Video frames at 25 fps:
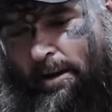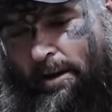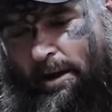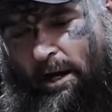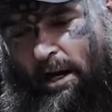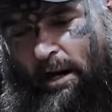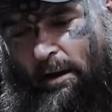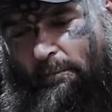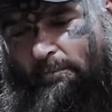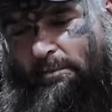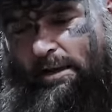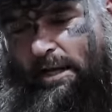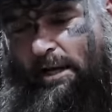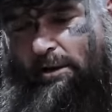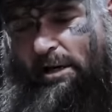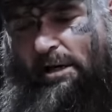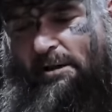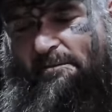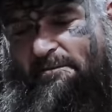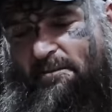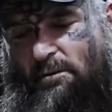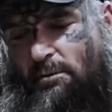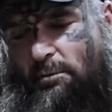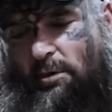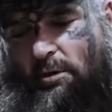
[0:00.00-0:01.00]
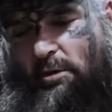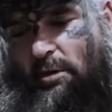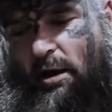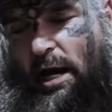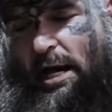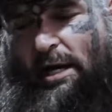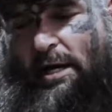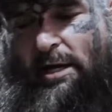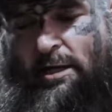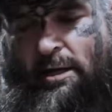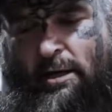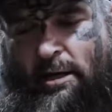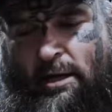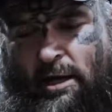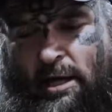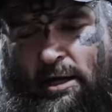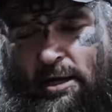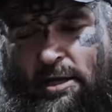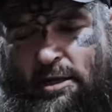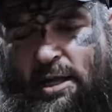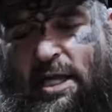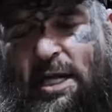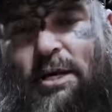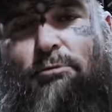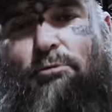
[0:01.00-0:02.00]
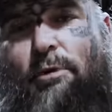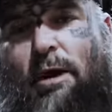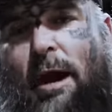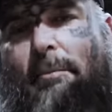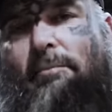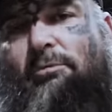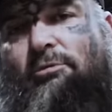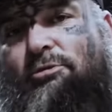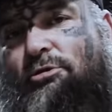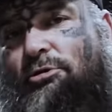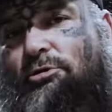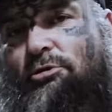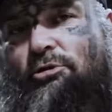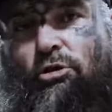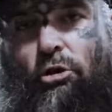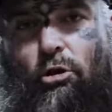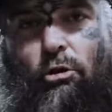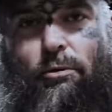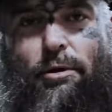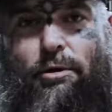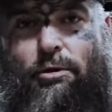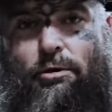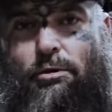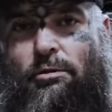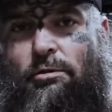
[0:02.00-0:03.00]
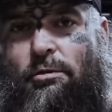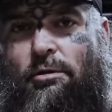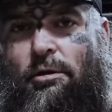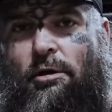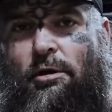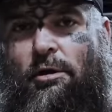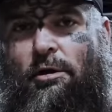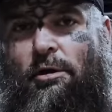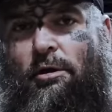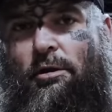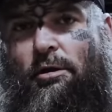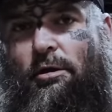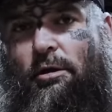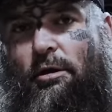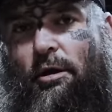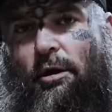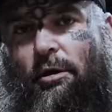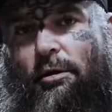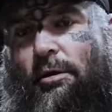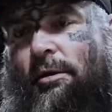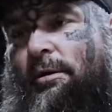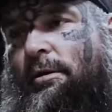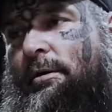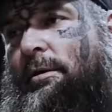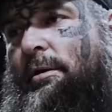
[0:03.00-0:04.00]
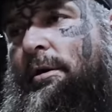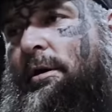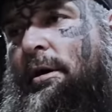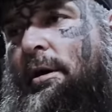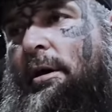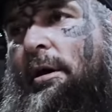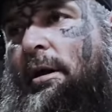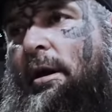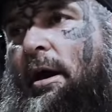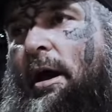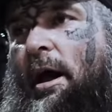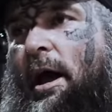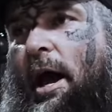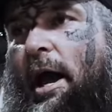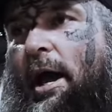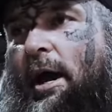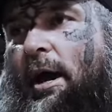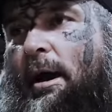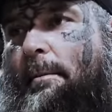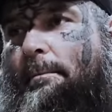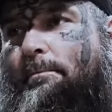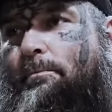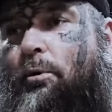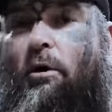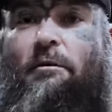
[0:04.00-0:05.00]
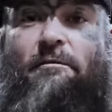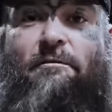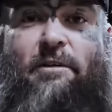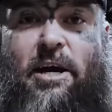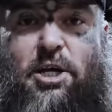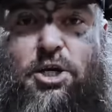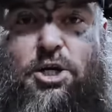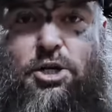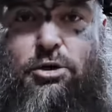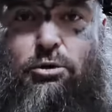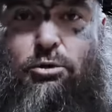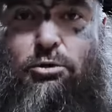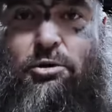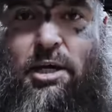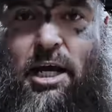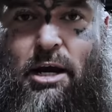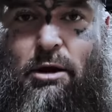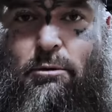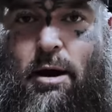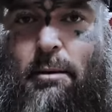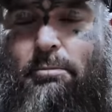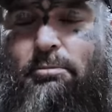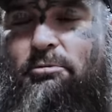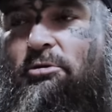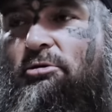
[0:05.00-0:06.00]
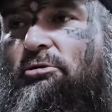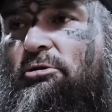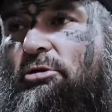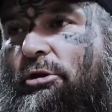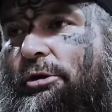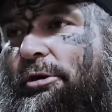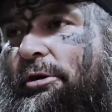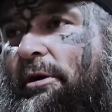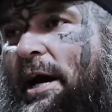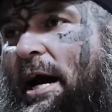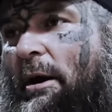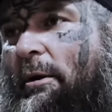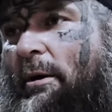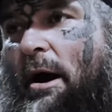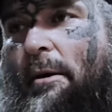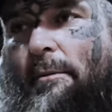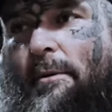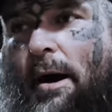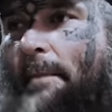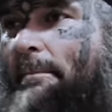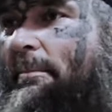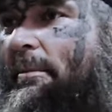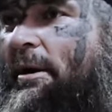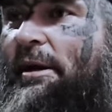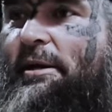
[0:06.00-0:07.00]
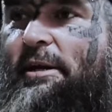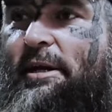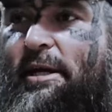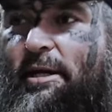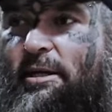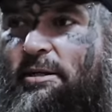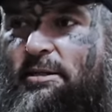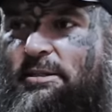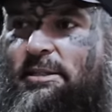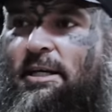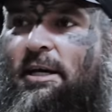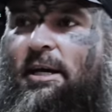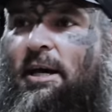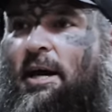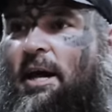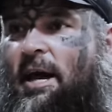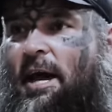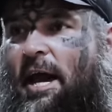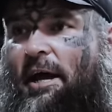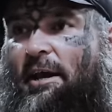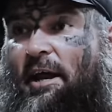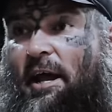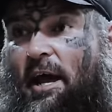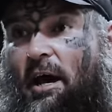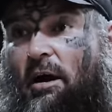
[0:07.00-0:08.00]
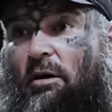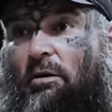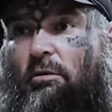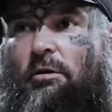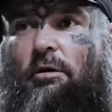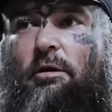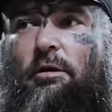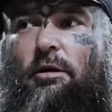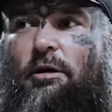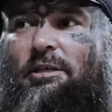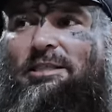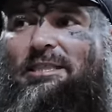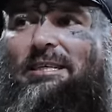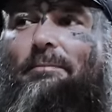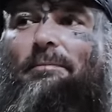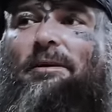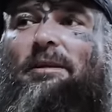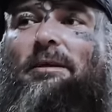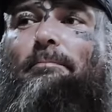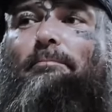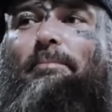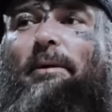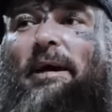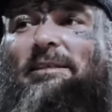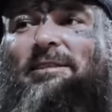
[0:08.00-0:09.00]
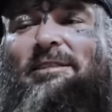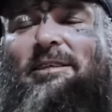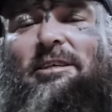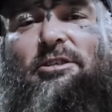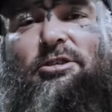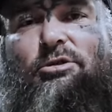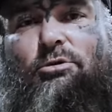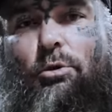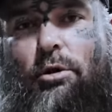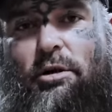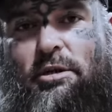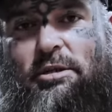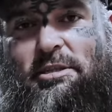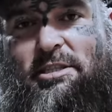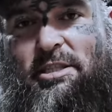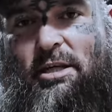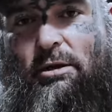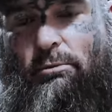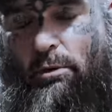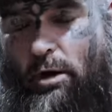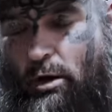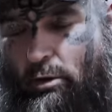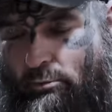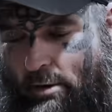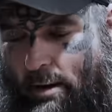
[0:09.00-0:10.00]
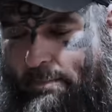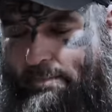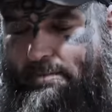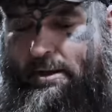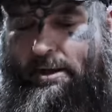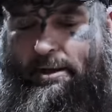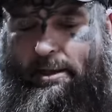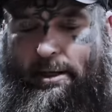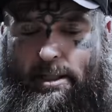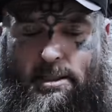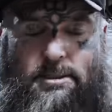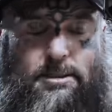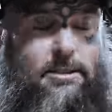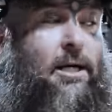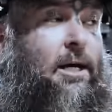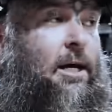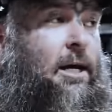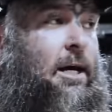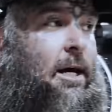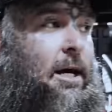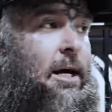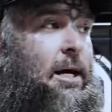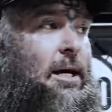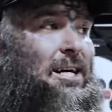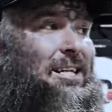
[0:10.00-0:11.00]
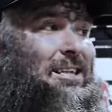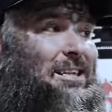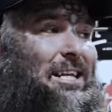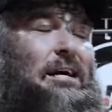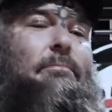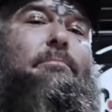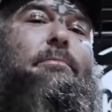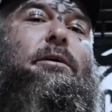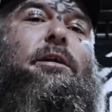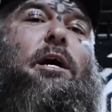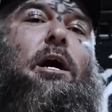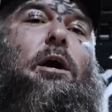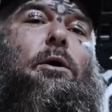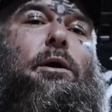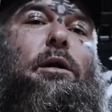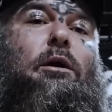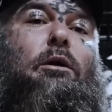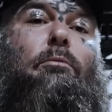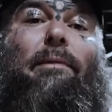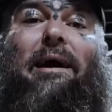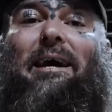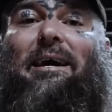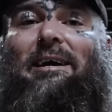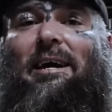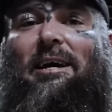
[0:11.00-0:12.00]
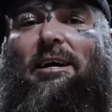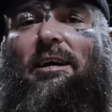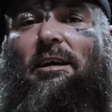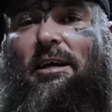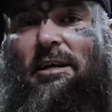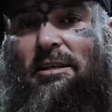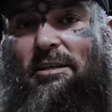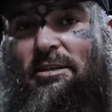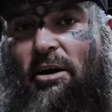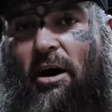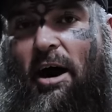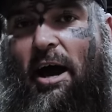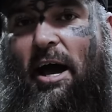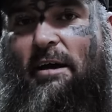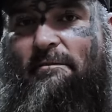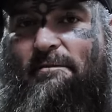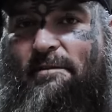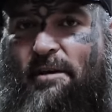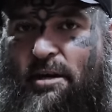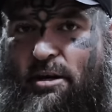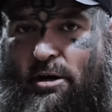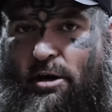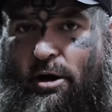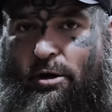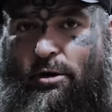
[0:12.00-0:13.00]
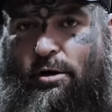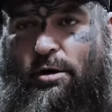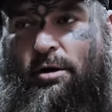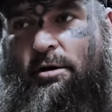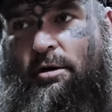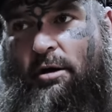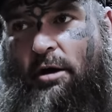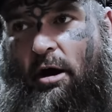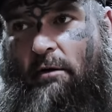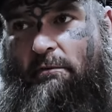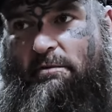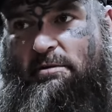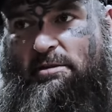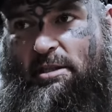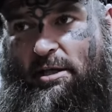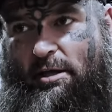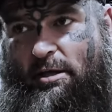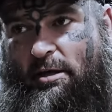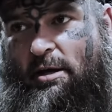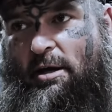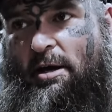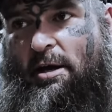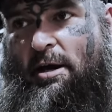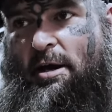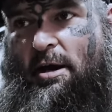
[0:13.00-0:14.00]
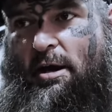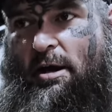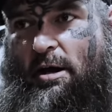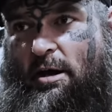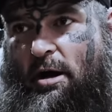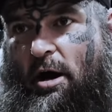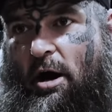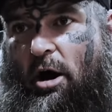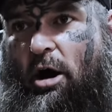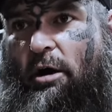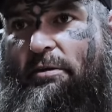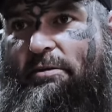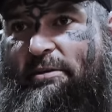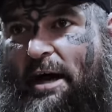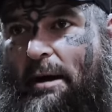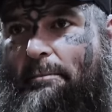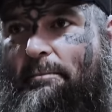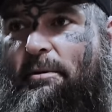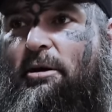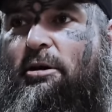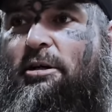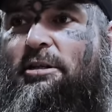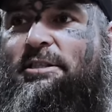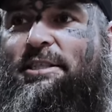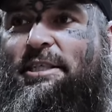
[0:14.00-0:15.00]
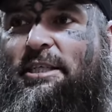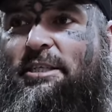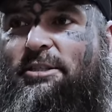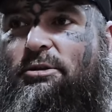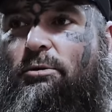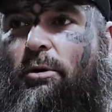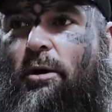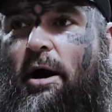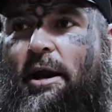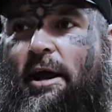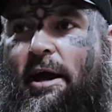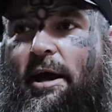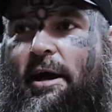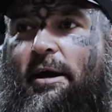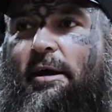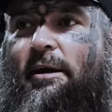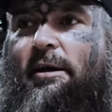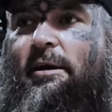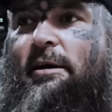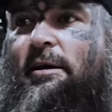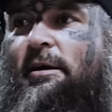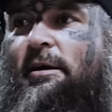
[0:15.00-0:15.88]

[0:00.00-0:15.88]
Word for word: Um, now, if you would like a knee wrap tutorial, you know, a professional knee wrap tutorial, how I wrap my knees and how, you know, some of the best squatters in the world wrap their knees, let me know and I'll make an entire video, obviously, on that because it is quite a,